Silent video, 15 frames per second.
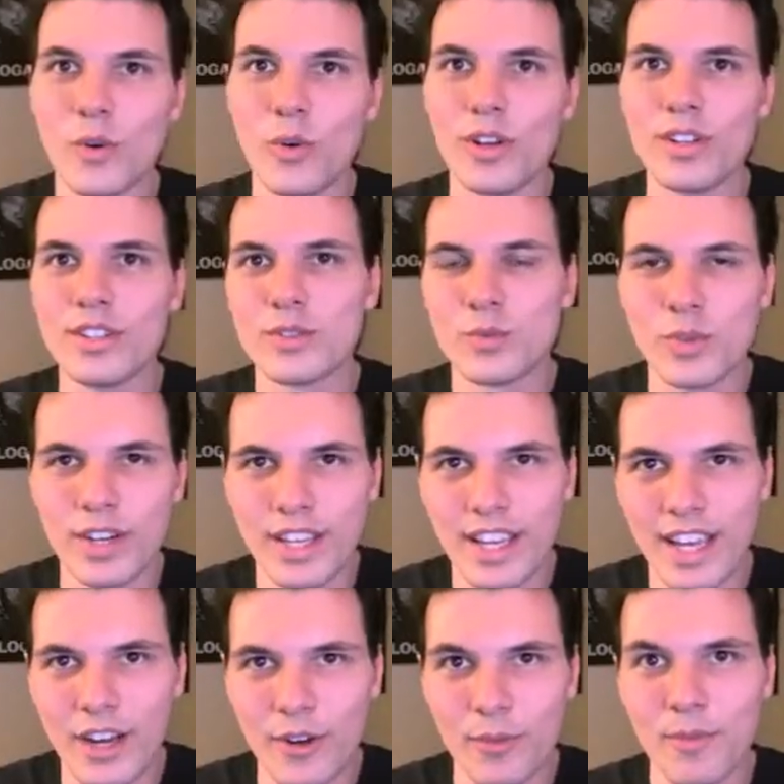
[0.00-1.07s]
Oil is
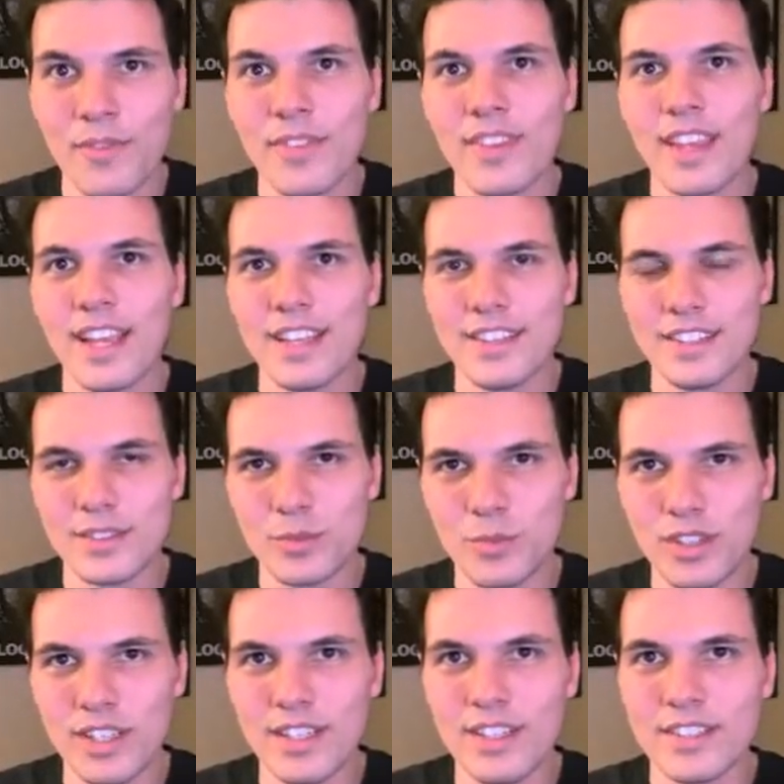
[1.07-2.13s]
running out, and this
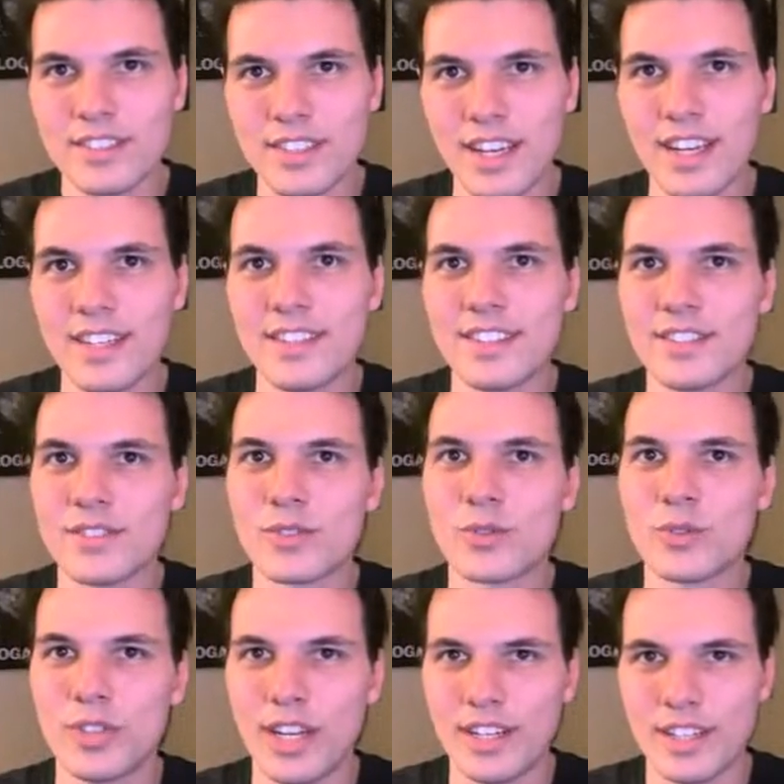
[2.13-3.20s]
one scientist
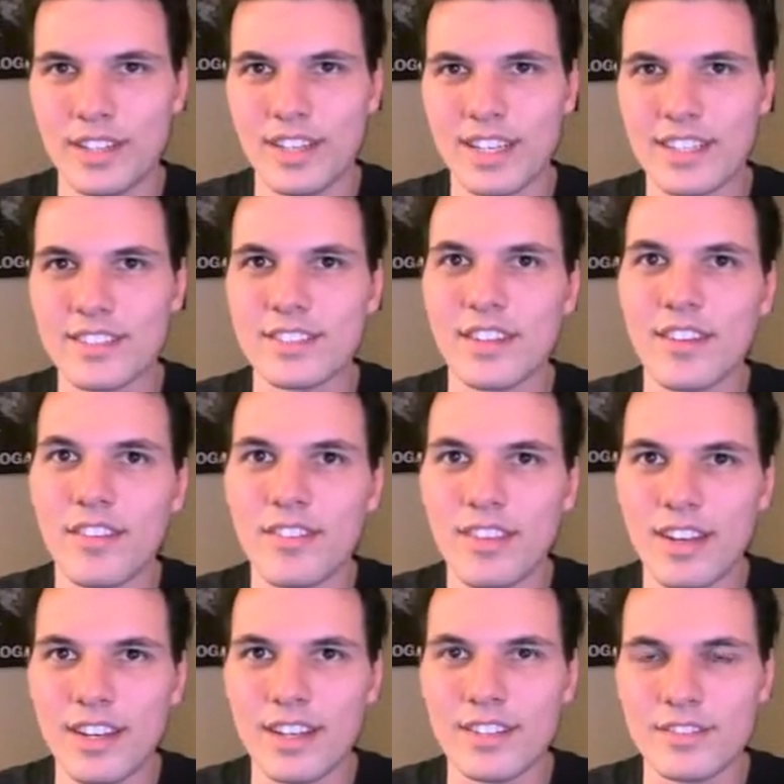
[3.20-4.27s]
created like a
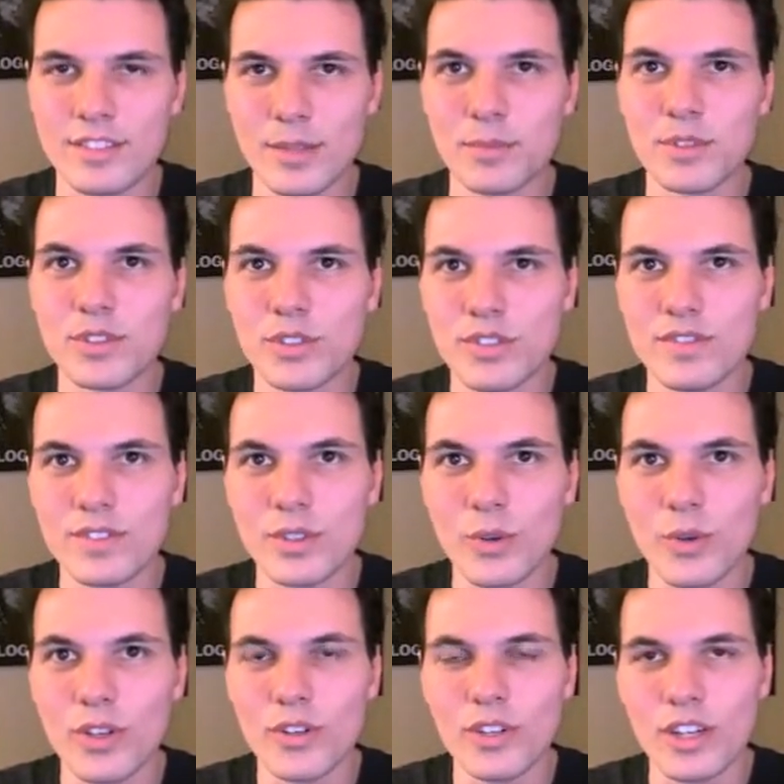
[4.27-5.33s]
synthetic substitute
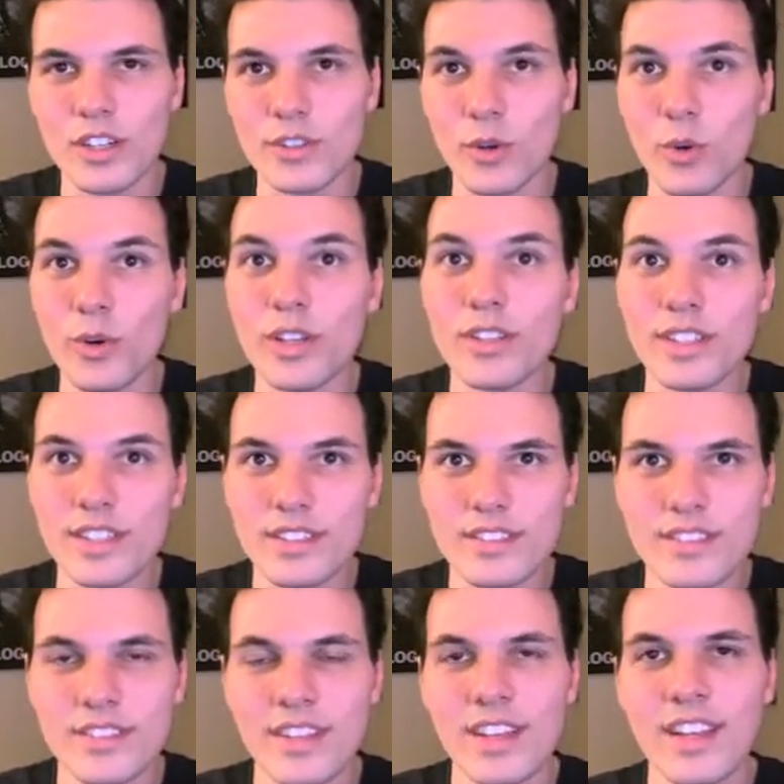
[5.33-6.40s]
for oil called
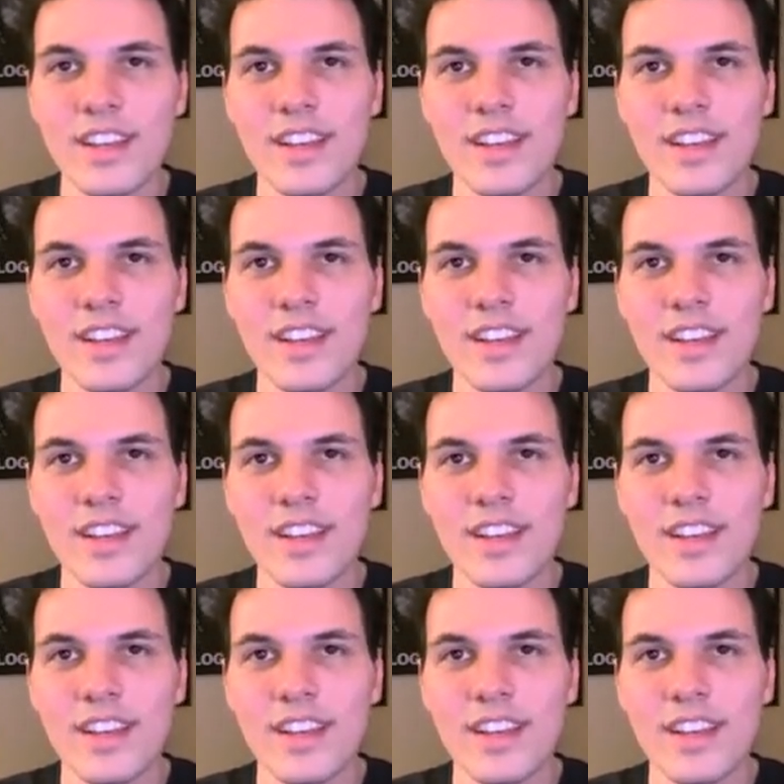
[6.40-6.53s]
Oilix.